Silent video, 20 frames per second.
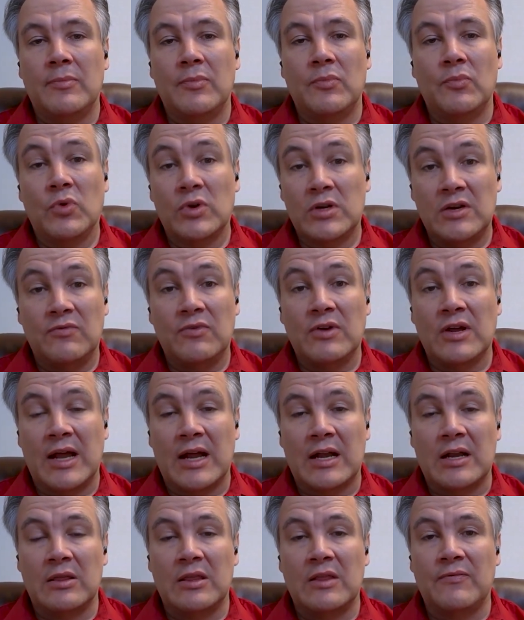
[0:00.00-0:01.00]
once you've
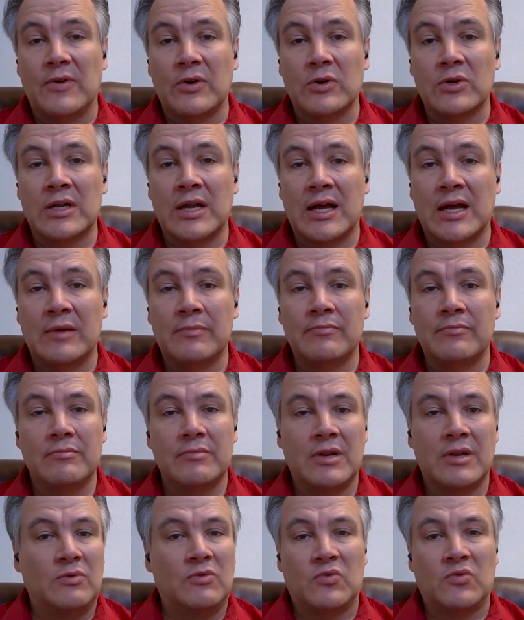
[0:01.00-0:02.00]
connected the first time.
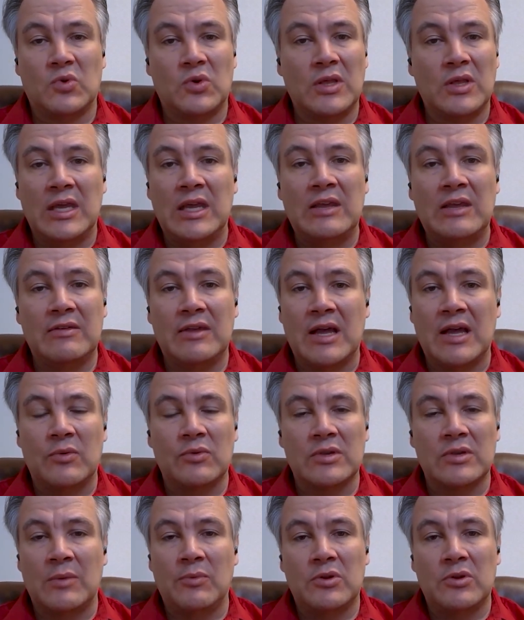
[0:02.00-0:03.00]
And it was really easy. I
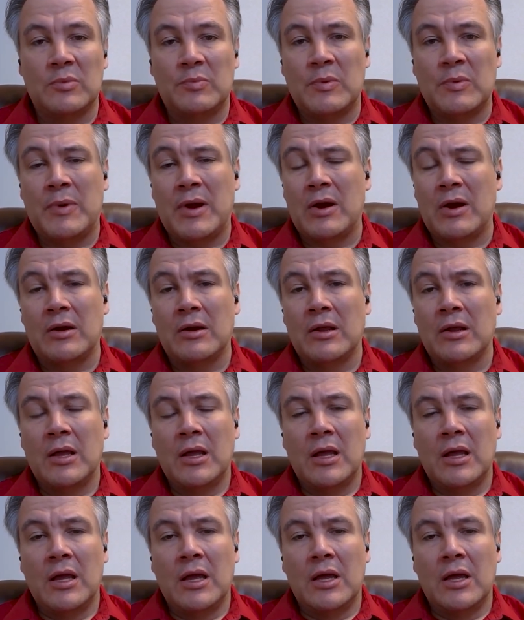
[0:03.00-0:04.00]
was able to pair
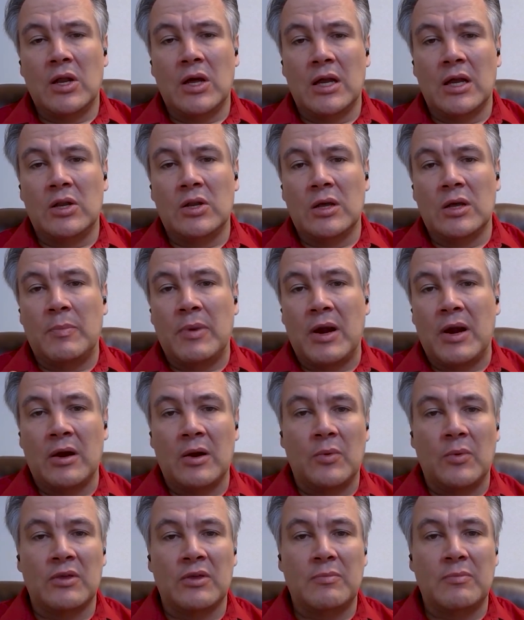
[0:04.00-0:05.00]

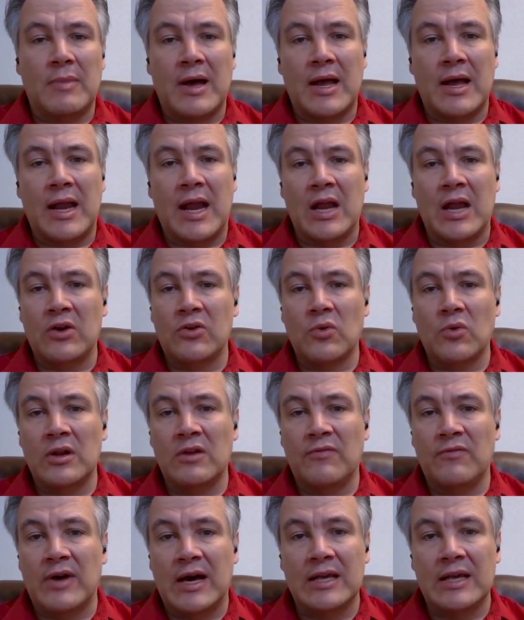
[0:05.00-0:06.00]
it with my Android
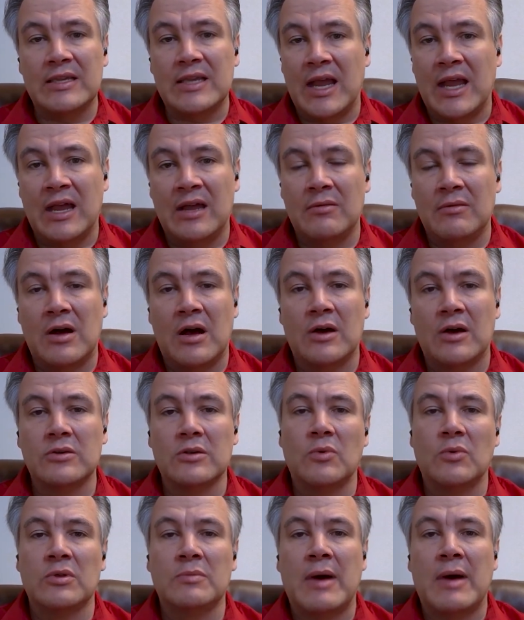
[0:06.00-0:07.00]
device and also
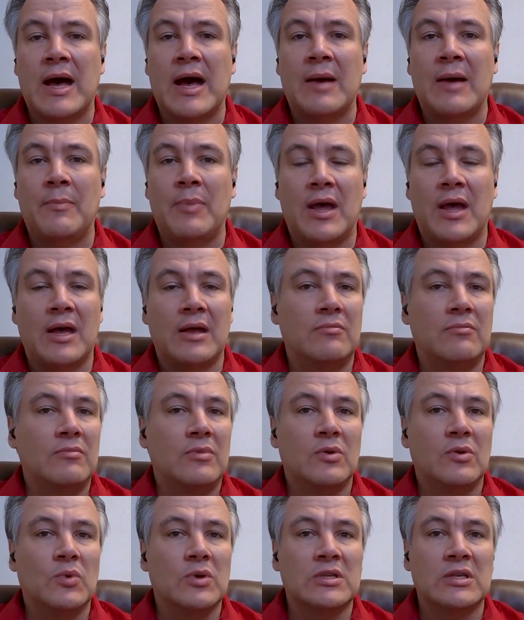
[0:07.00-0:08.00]
with my iPad. It
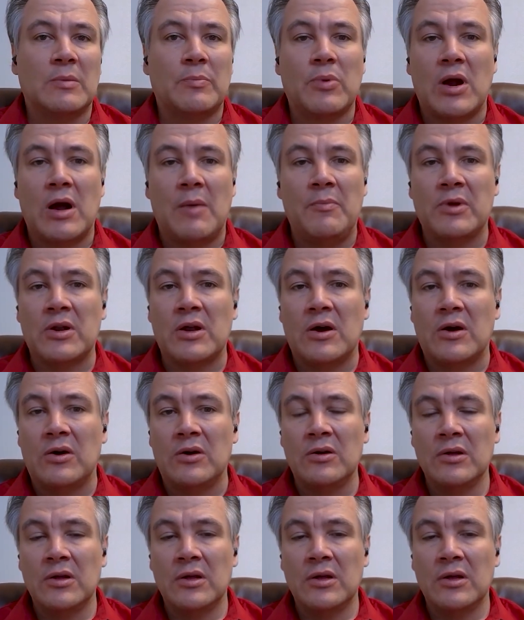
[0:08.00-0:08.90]
wasn't a problem at all.